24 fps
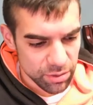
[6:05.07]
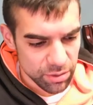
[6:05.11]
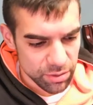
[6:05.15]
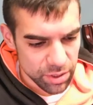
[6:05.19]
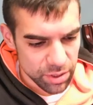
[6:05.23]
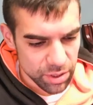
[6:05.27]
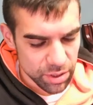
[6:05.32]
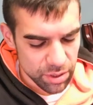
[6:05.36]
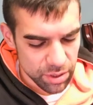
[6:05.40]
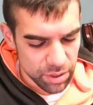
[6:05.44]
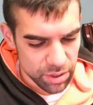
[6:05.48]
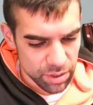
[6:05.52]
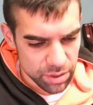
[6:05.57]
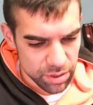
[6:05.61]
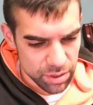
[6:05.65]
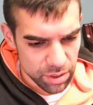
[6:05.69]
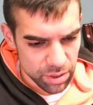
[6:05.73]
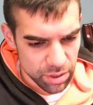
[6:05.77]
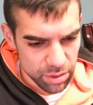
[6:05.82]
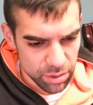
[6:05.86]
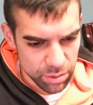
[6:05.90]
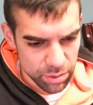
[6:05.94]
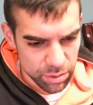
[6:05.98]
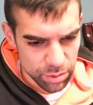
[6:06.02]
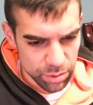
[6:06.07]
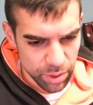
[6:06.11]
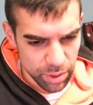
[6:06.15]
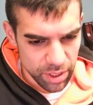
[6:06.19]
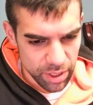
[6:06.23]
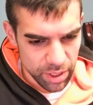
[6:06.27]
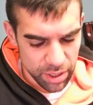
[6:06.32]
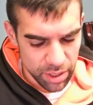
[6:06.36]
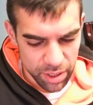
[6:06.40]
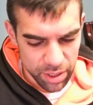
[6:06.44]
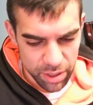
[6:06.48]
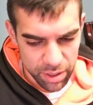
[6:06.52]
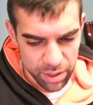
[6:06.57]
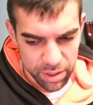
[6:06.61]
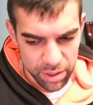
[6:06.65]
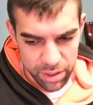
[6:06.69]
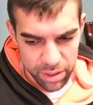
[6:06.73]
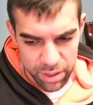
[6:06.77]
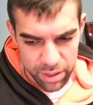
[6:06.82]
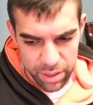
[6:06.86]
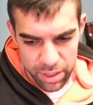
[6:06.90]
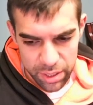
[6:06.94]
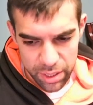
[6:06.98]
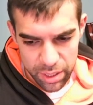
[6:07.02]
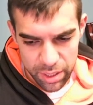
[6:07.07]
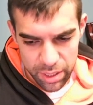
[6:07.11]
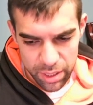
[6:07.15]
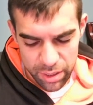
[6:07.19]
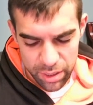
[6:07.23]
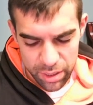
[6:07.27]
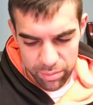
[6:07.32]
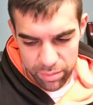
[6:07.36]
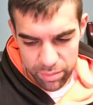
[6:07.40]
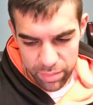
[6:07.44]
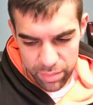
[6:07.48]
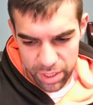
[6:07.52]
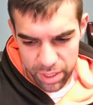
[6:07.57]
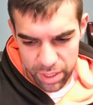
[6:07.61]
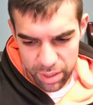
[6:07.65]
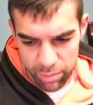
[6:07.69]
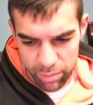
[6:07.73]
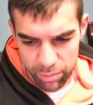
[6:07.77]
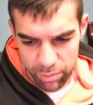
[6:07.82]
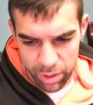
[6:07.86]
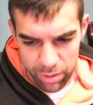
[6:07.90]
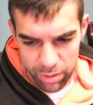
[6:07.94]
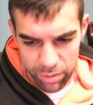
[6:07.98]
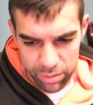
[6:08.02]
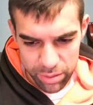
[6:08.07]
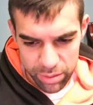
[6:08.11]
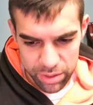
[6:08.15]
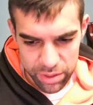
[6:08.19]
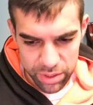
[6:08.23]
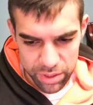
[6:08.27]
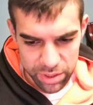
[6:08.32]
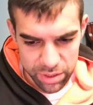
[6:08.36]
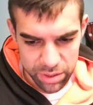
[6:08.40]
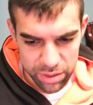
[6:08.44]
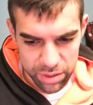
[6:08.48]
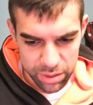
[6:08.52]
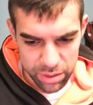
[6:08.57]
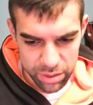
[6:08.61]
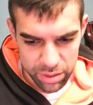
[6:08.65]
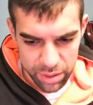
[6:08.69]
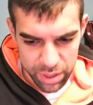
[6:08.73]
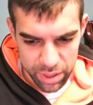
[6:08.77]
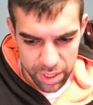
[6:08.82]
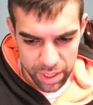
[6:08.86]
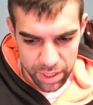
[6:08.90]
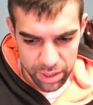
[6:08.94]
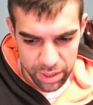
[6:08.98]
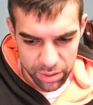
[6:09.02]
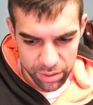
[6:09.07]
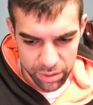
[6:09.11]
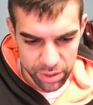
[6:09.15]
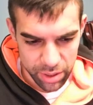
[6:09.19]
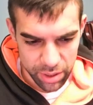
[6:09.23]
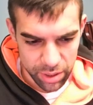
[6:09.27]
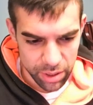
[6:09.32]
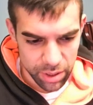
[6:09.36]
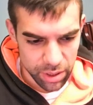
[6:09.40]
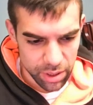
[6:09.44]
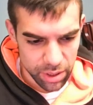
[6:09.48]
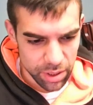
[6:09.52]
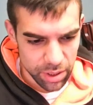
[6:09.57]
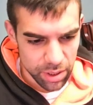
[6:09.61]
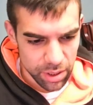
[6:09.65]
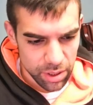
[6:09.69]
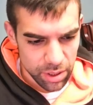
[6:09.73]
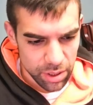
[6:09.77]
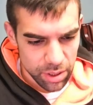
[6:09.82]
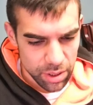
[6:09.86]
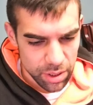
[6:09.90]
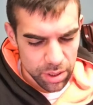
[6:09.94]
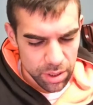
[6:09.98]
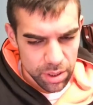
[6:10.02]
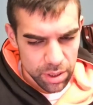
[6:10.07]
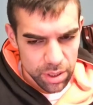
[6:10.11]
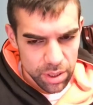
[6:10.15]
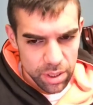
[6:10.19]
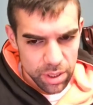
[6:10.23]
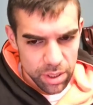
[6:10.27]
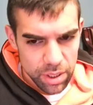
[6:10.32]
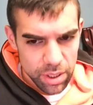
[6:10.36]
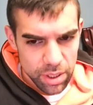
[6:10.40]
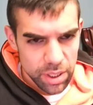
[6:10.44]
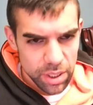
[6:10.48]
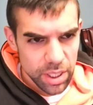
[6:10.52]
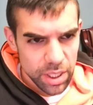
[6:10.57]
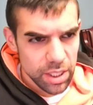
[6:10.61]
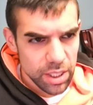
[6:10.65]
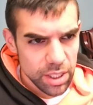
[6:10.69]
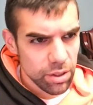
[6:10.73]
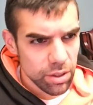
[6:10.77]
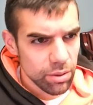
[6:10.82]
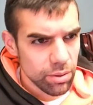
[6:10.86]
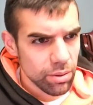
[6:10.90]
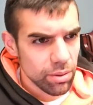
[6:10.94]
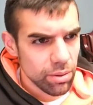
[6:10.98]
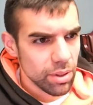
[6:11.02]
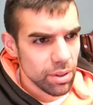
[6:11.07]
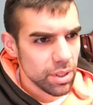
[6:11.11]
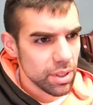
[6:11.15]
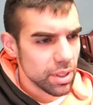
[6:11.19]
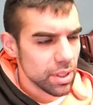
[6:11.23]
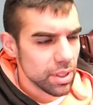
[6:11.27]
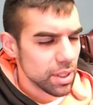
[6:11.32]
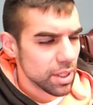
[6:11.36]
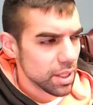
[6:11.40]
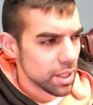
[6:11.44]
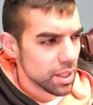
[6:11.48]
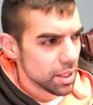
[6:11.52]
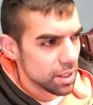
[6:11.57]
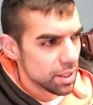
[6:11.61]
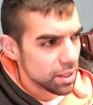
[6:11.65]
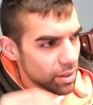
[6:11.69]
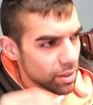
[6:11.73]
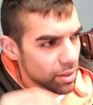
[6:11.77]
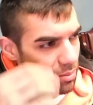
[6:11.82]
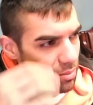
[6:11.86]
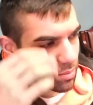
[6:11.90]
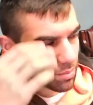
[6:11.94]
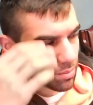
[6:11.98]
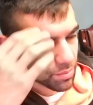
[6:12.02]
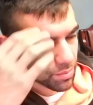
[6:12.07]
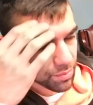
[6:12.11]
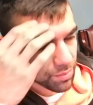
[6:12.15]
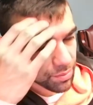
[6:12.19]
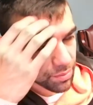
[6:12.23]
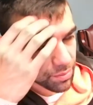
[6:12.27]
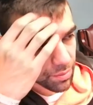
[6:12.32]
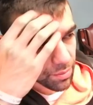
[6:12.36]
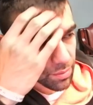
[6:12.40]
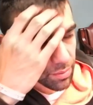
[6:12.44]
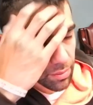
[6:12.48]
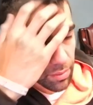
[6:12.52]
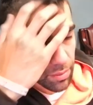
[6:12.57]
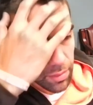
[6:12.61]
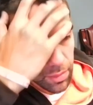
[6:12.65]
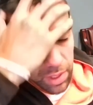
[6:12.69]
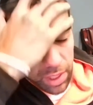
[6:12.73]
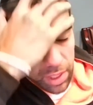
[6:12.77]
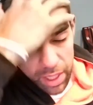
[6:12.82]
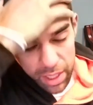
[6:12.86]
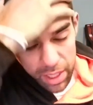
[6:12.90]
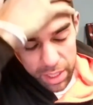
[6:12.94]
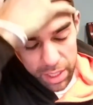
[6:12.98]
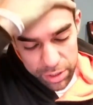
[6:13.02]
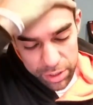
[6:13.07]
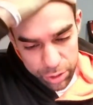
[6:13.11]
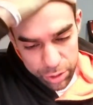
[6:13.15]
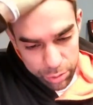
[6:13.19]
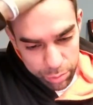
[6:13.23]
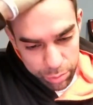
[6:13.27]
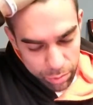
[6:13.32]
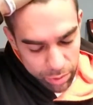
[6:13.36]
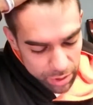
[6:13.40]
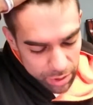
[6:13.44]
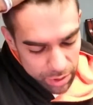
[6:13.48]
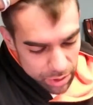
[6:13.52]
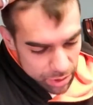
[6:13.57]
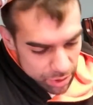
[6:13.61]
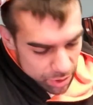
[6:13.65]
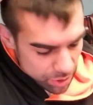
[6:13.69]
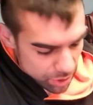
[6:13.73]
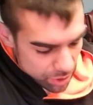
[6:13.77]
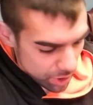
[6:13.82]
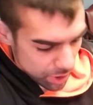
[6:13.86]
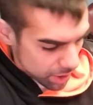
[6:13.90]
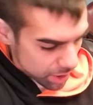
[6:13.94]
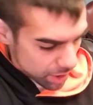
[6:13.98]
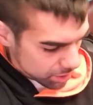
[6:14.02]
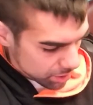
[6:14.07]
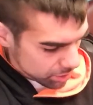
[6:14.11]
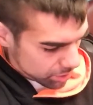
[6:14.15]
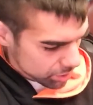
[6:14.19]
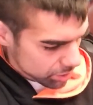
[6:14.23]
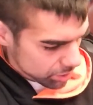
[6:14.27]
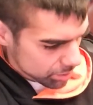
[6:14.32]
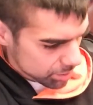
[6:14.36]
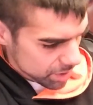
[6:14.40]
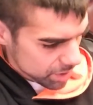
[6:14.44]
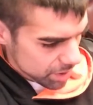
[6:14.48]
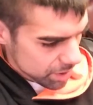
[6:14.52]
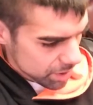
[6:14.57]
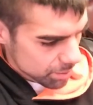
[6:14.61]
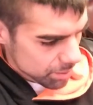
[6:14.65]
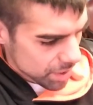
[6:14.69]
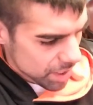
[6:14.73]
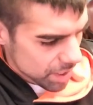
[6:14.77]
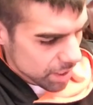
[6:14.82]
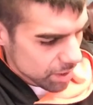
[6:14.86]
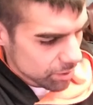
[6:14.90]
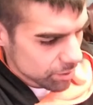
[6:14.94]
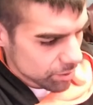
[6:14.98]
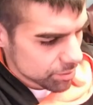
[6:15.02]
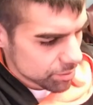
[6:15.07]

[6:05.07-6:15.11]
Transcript: to lose weight here. And I won't, because it's not healthy. Anywho, um, yeah, I just wanted to talk a little bit about